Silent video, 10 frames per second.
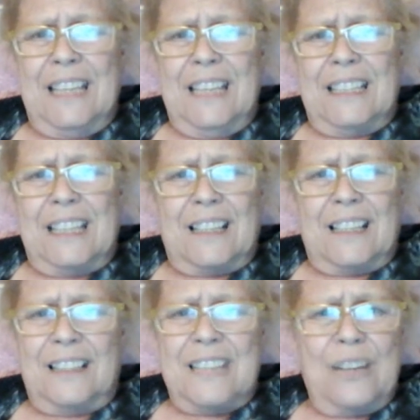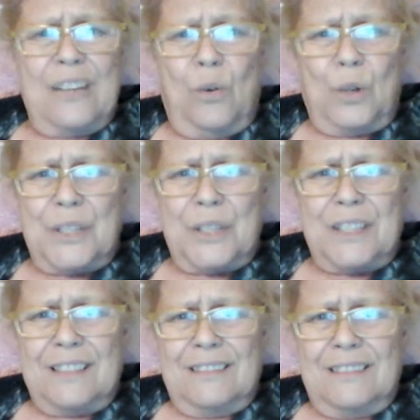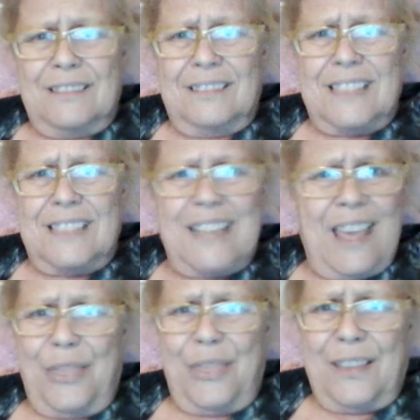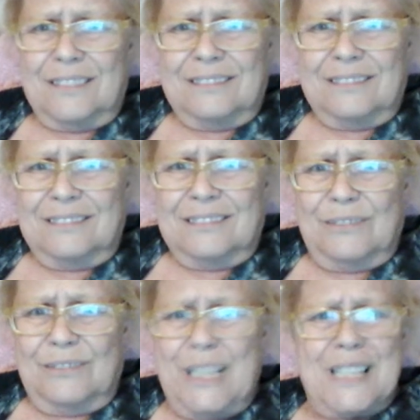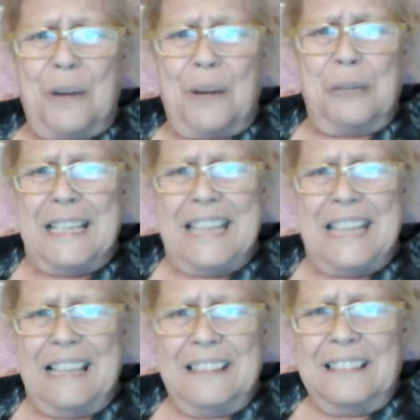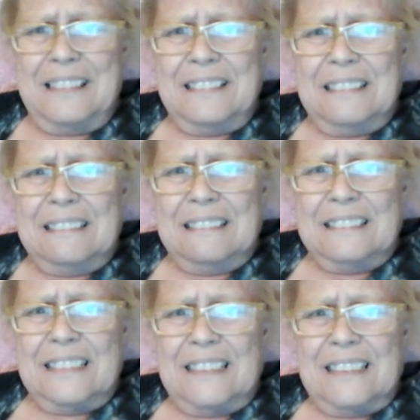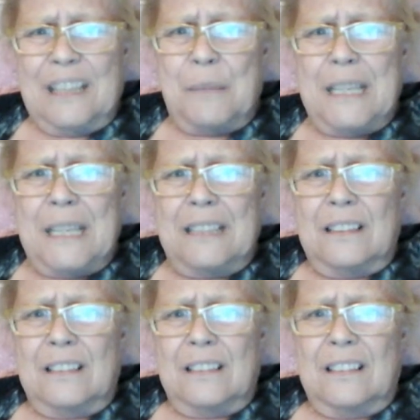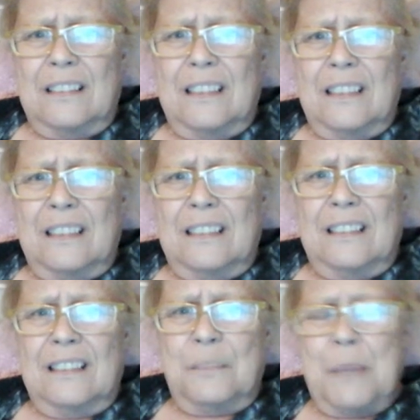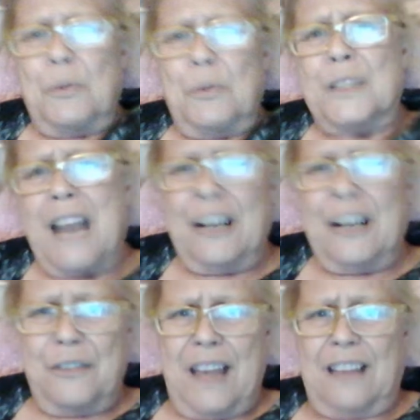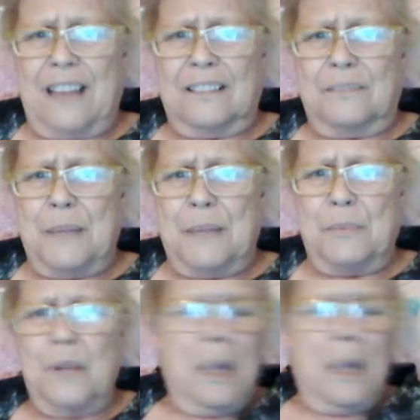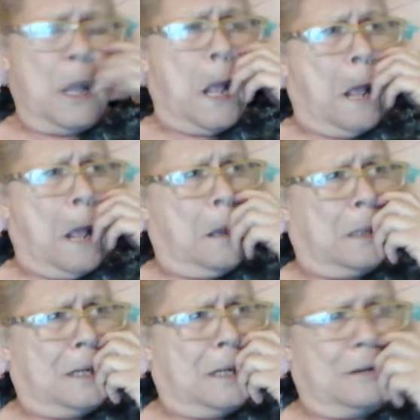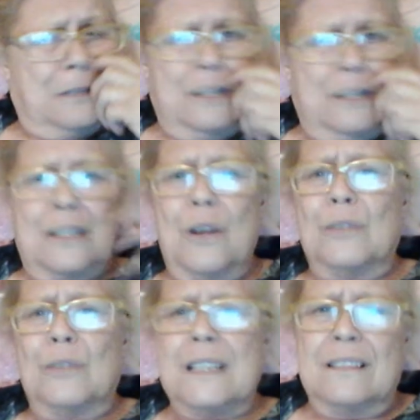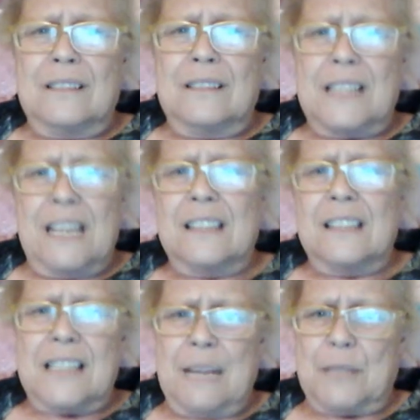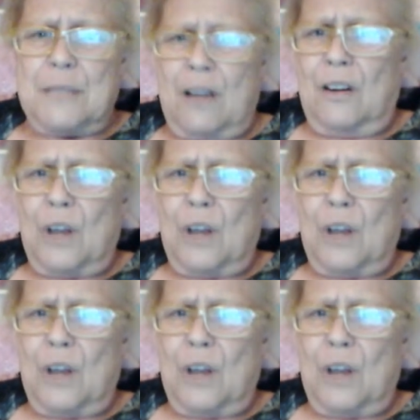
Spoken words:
kick a dead horse to death when it's already dead? I mean, people are tired of that. People, you can only sing the same song